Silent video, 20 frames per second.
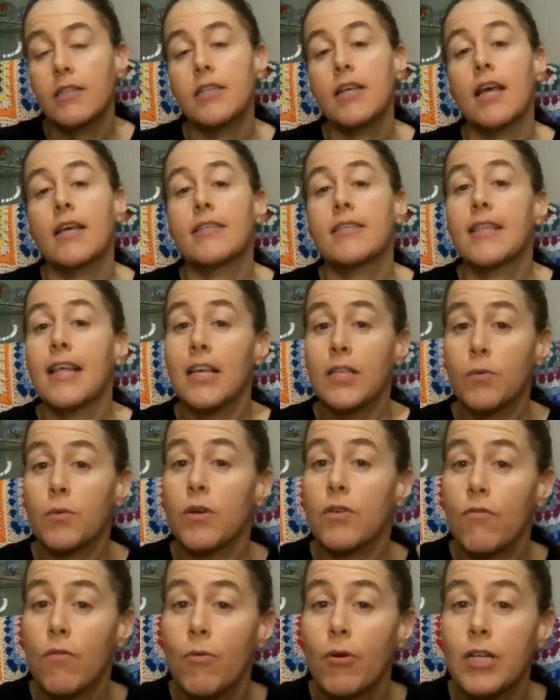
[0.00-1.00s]
Yeah, so that's
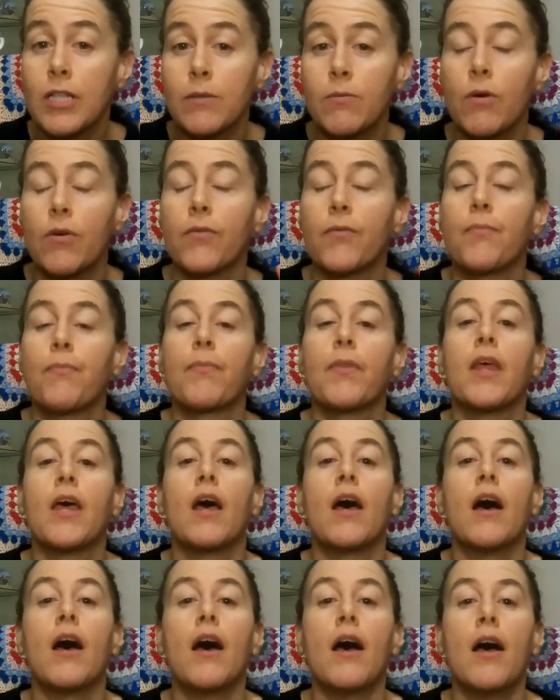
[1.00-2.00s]
what it reminds me of.
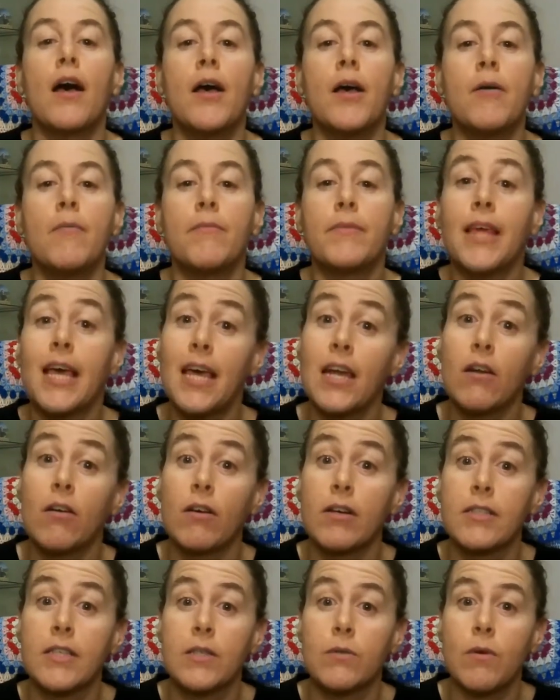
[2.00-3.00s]
They're
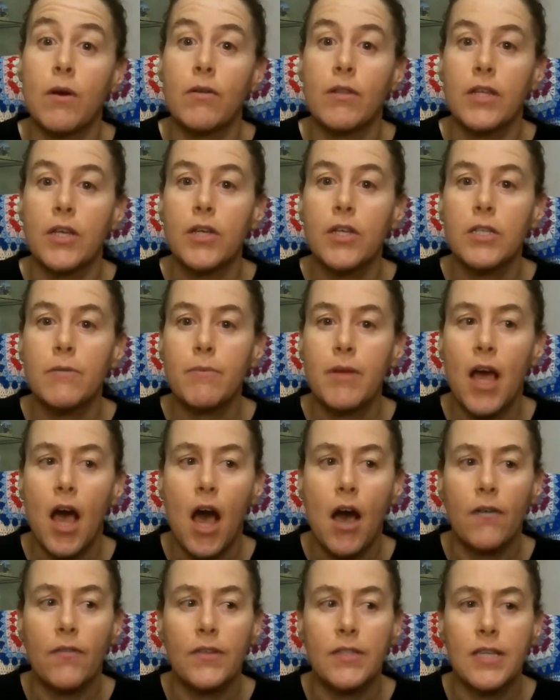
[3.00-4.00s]
nice as well. They used to be
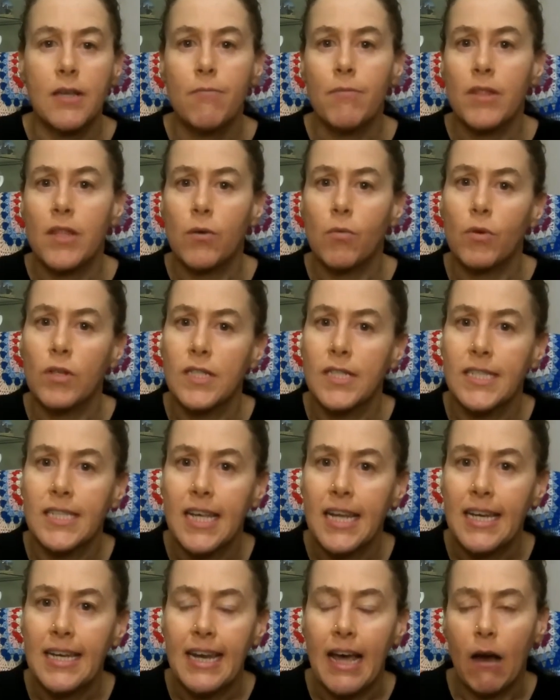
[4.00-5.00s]
half a sin, but they're 1
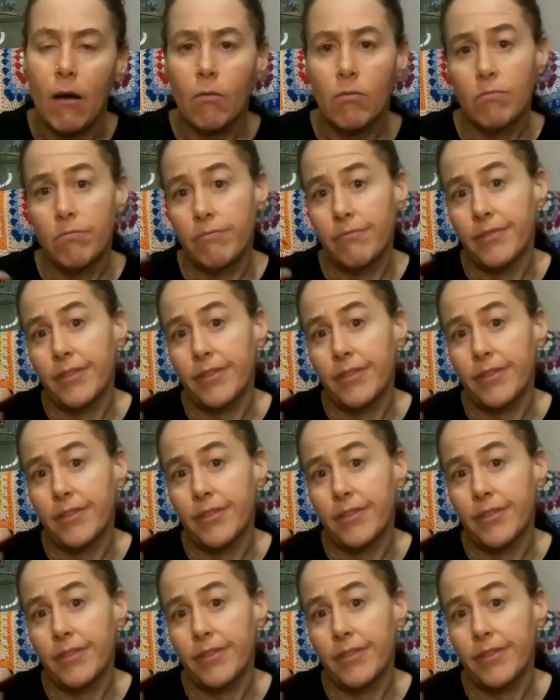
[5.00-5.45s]
sin now.